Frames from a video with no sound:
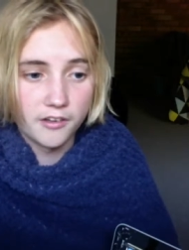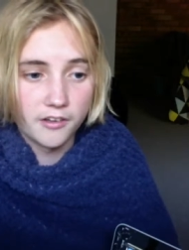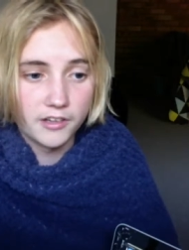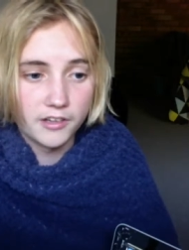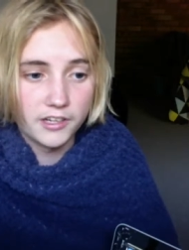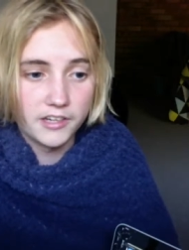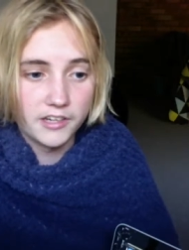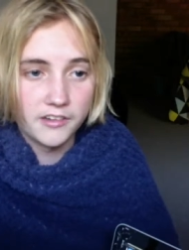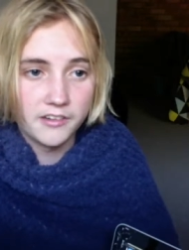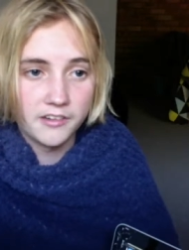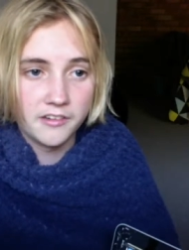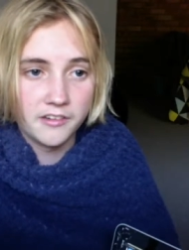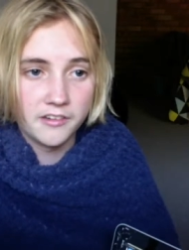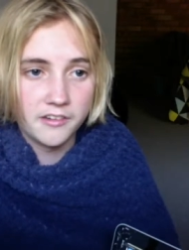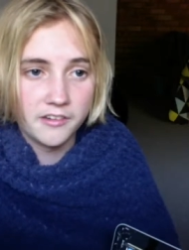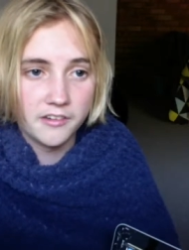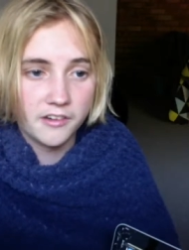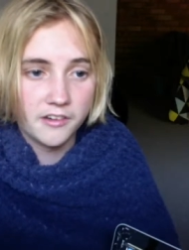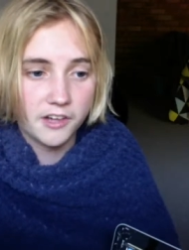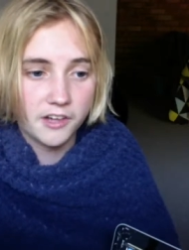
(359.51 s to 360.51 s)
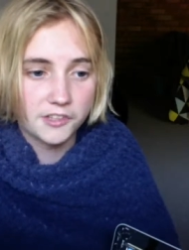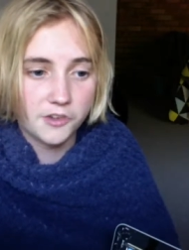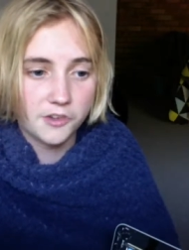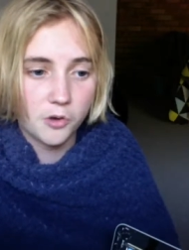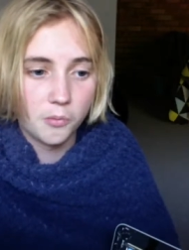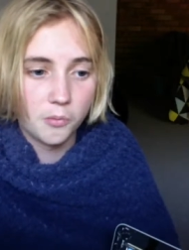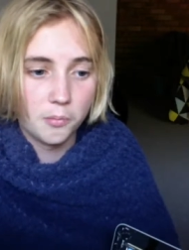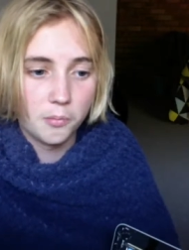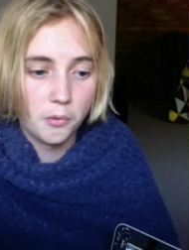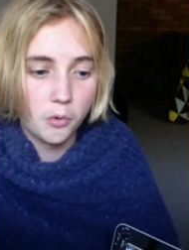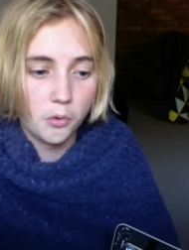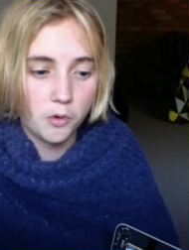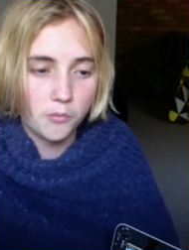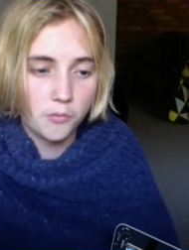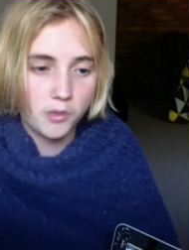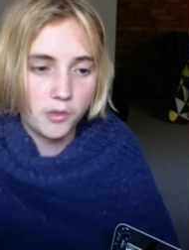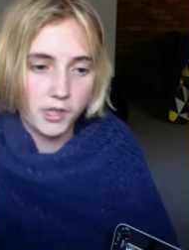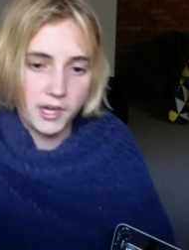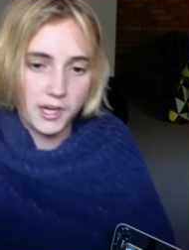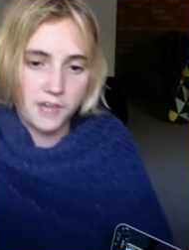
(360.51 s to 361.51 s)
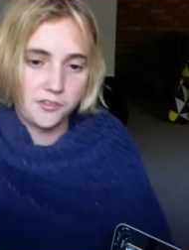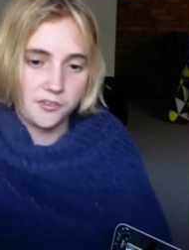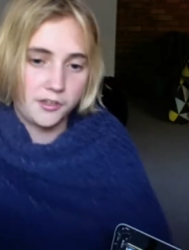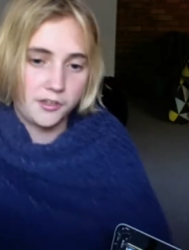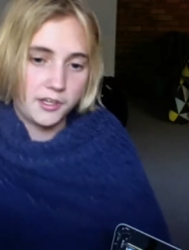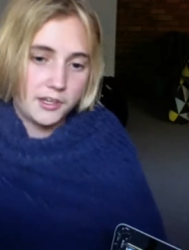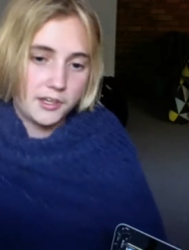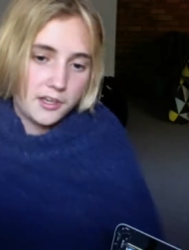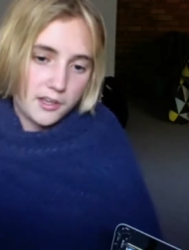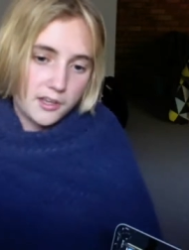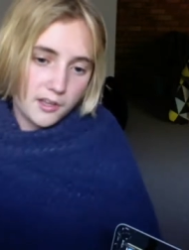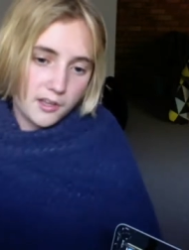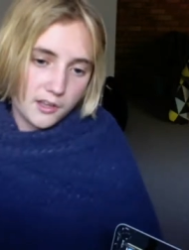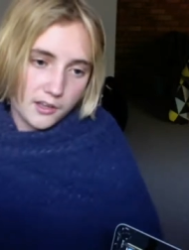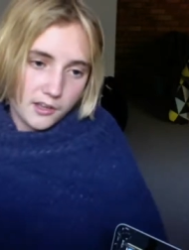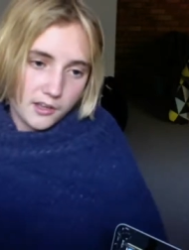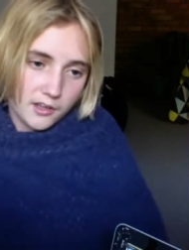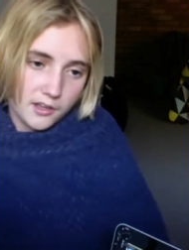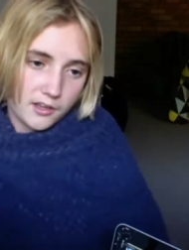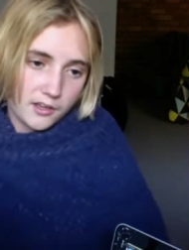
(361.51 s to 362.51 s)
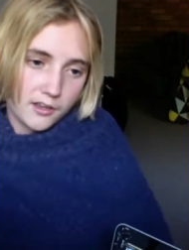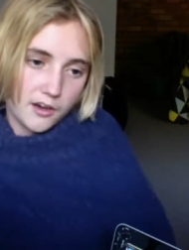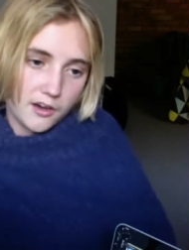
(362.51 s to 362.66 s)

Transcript: I just got bored really easily. I